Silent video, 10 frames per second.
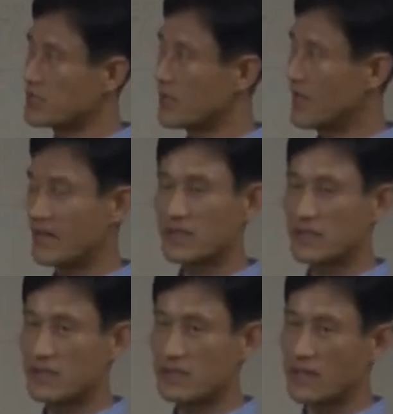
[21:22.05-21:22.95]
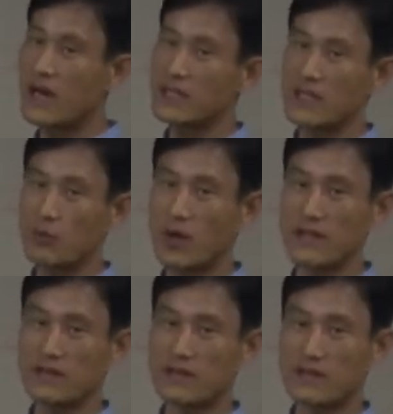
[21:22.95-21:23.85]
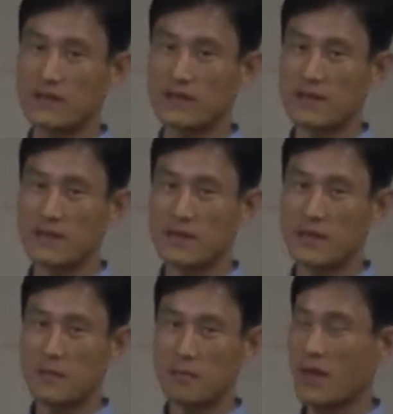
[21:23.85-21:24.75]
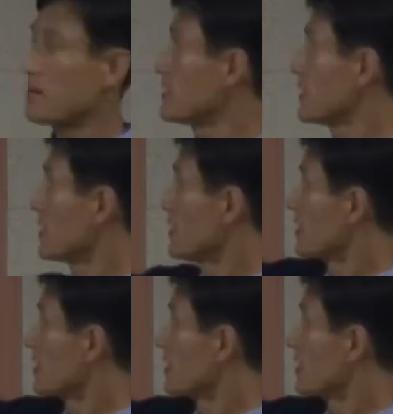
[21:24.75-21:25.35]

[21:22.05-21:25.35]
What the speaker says: light is not white. Maybe